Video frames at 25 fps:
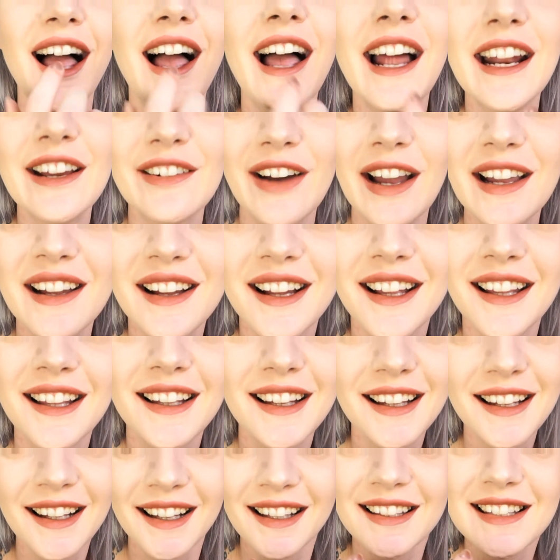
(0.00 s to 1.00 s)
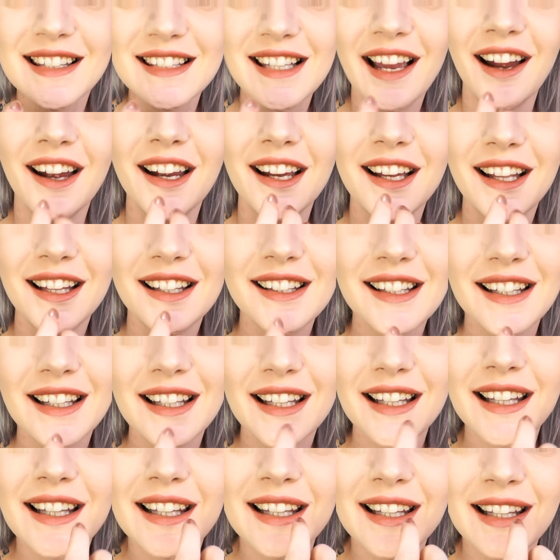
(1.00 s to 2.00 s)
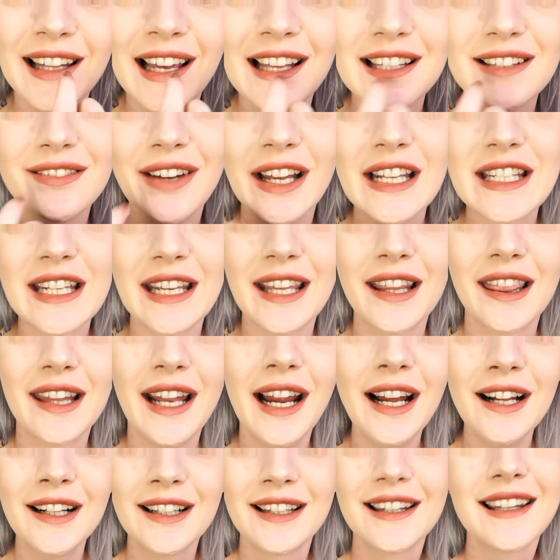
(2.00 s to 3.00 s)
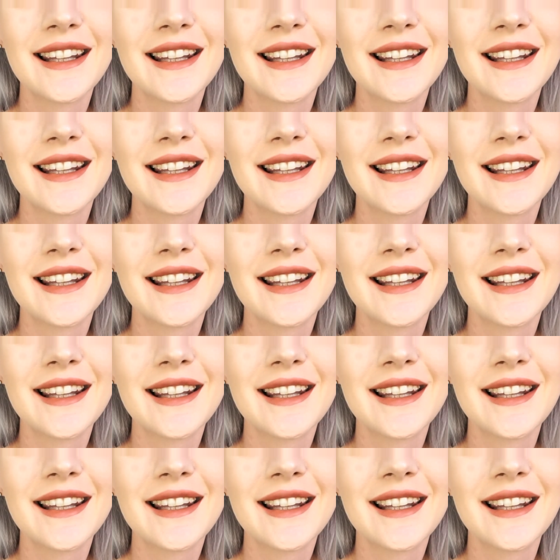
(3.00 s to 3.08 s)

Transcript: Anyway, so that's my teeth now.